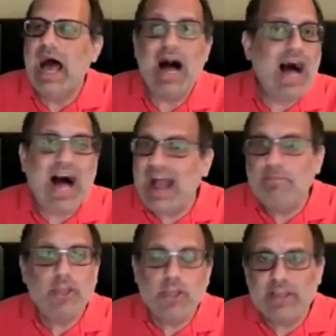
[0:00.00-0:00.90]
Uh,
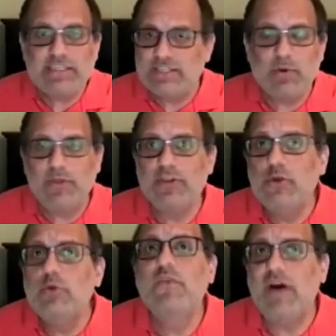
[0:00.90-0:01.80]
I'm curious as to whether
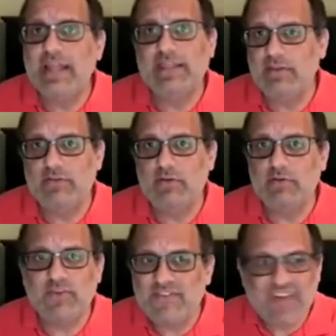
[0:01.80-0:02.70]
you find these
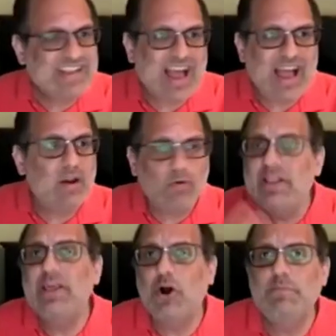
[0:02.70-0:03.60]
useful. In fact, I
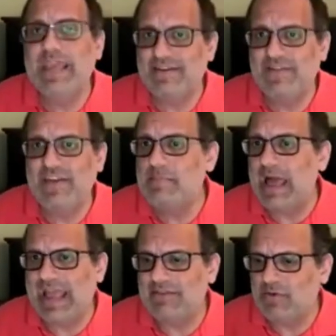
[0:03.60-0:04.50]
really hope to get
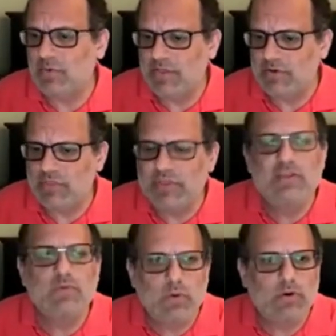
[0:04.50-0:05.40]
feedback as to whether
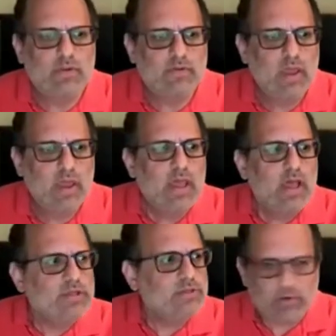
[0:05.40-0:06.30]
these words
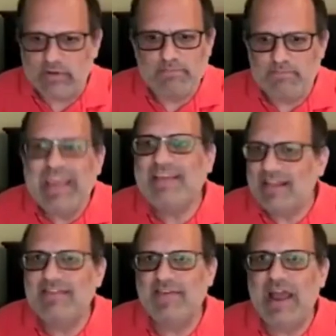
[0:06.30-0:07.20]
sort of make
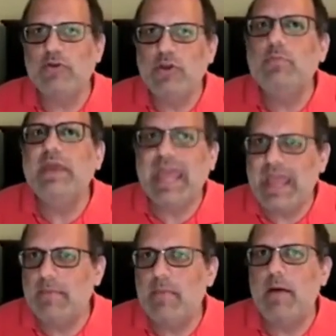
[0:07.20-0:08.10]
sense of how you
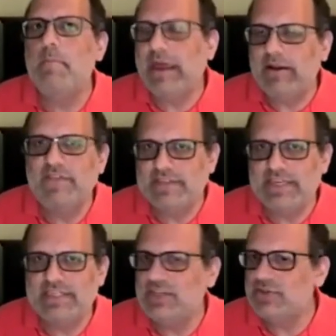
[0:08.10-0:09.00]
became a better
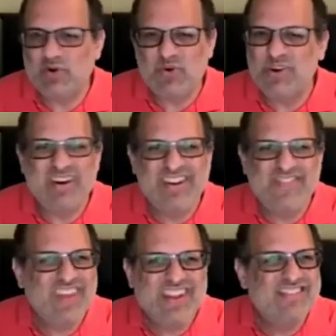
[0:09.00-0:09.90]
physics teacher or
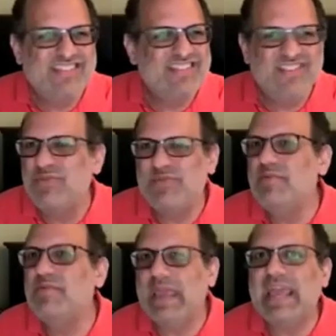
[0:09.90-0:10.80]
if they don't
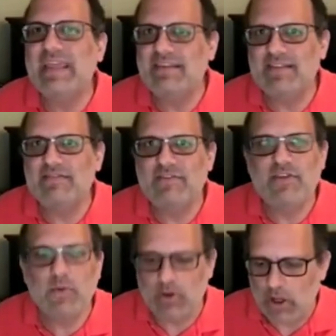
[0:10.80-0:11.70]
seem to make any sense to
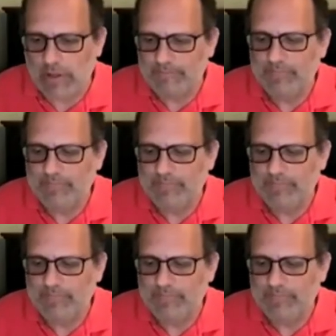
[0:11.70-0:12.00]
you at all.